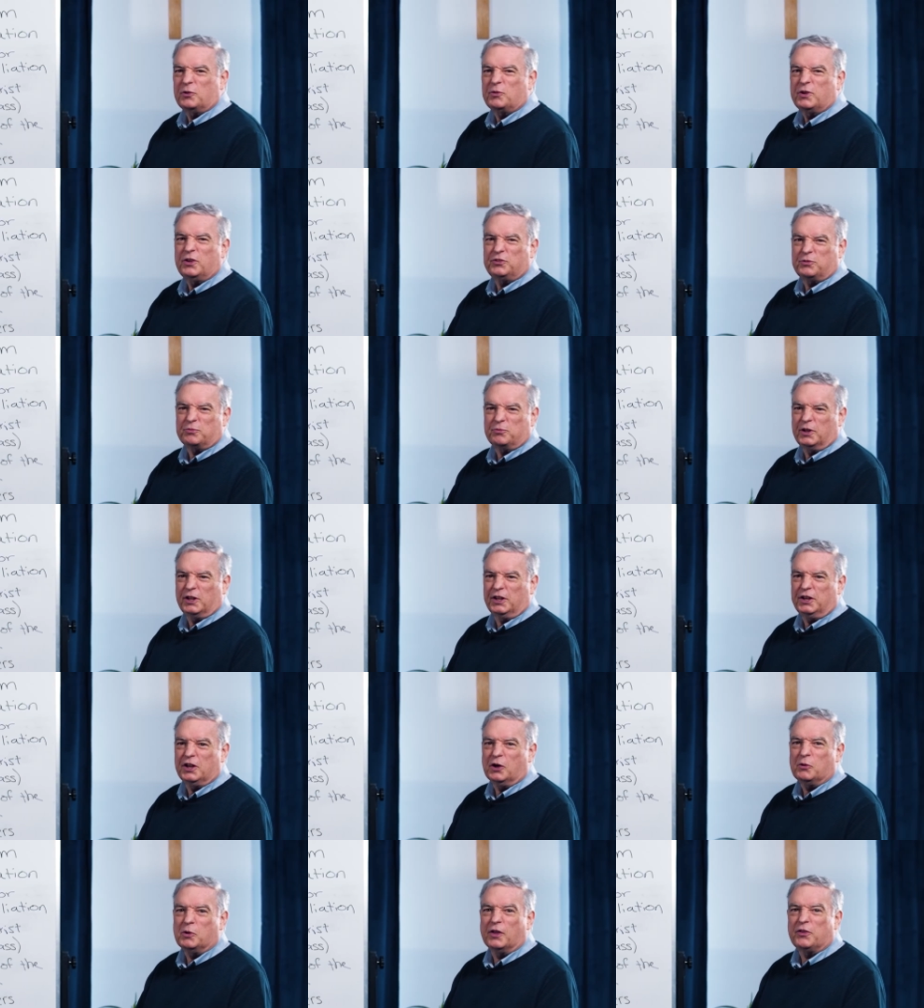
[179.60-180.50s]
there is really
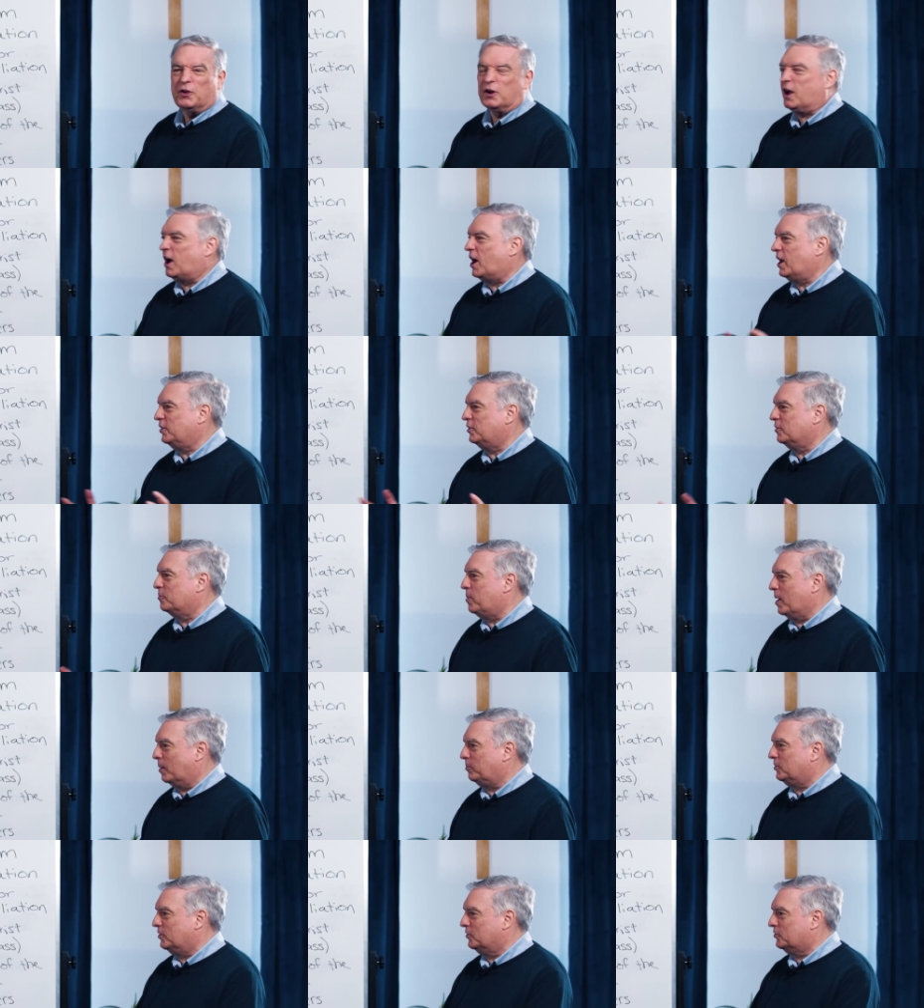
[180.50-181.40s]
no other kind of
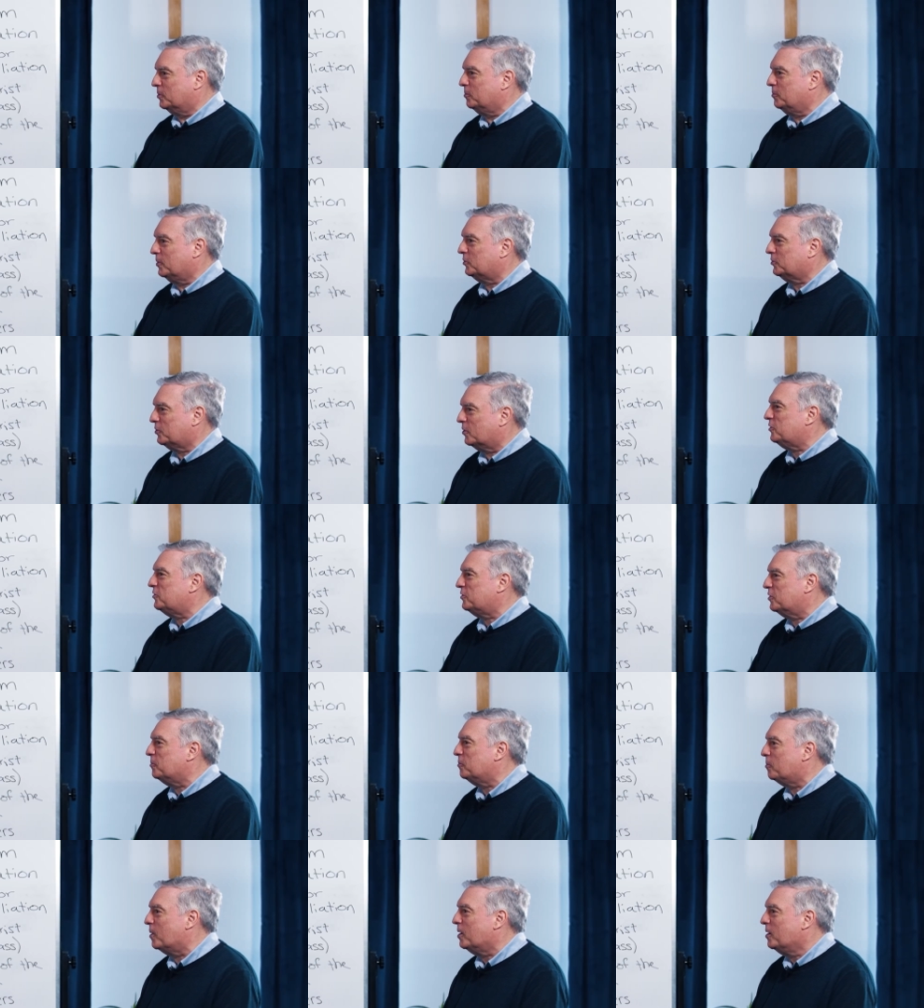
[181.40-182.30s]
baptism. There's
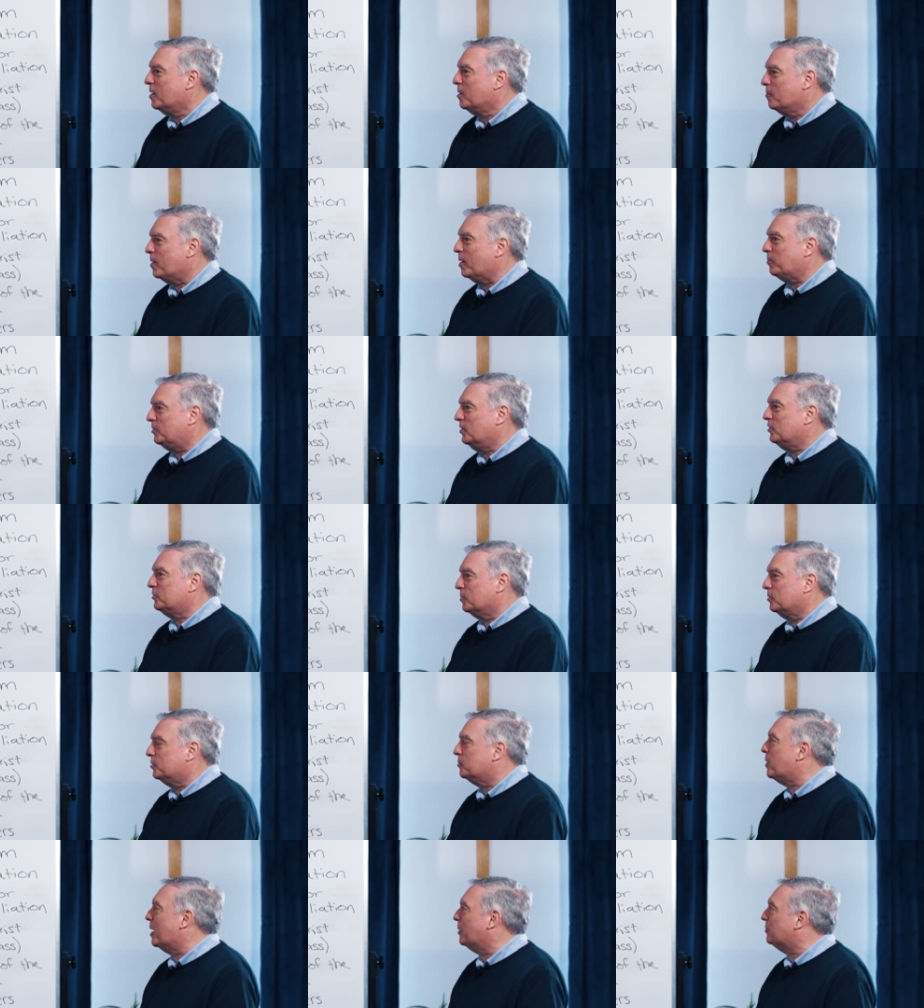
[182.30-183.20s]
Christian ba baptism
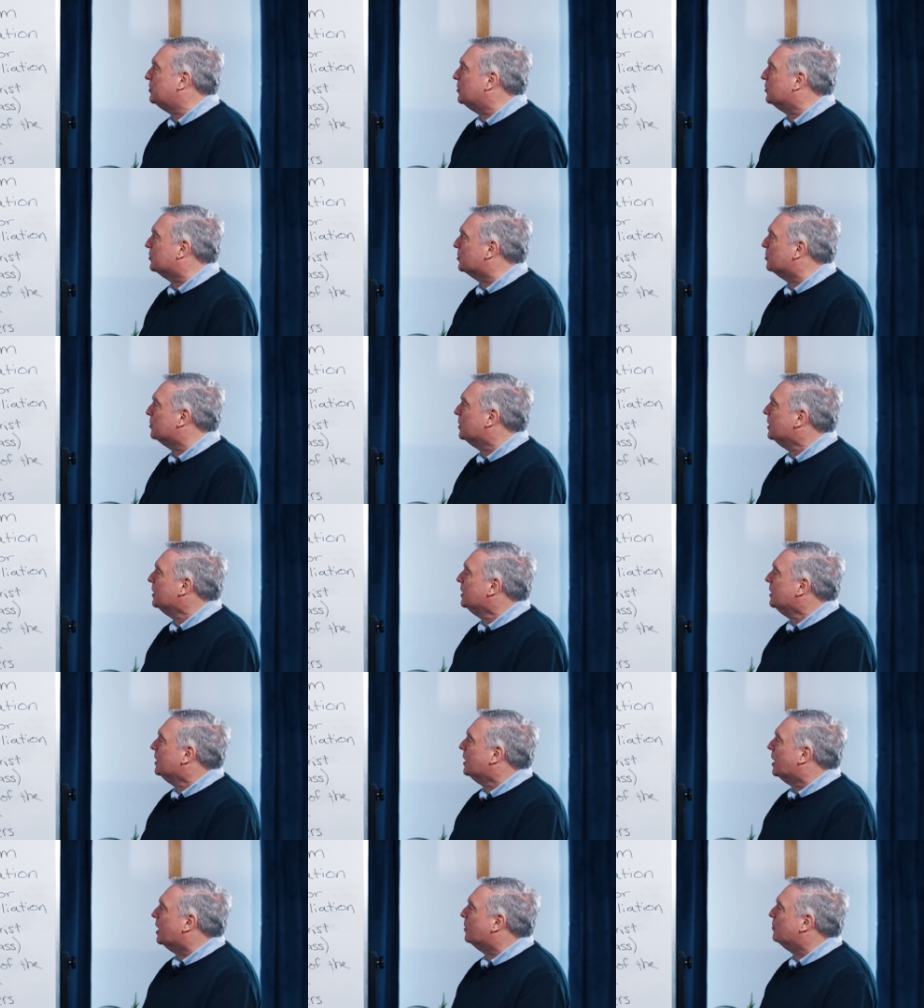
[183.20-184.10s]
is baptism.
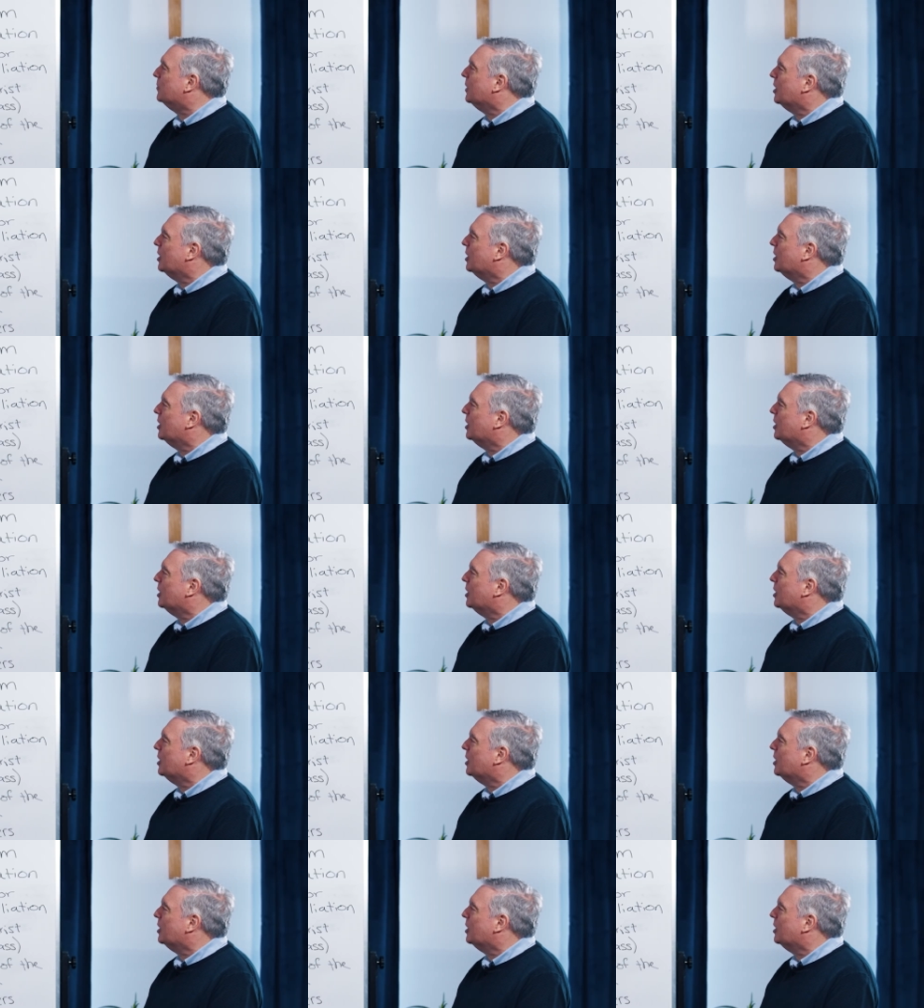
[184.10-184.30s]
Um,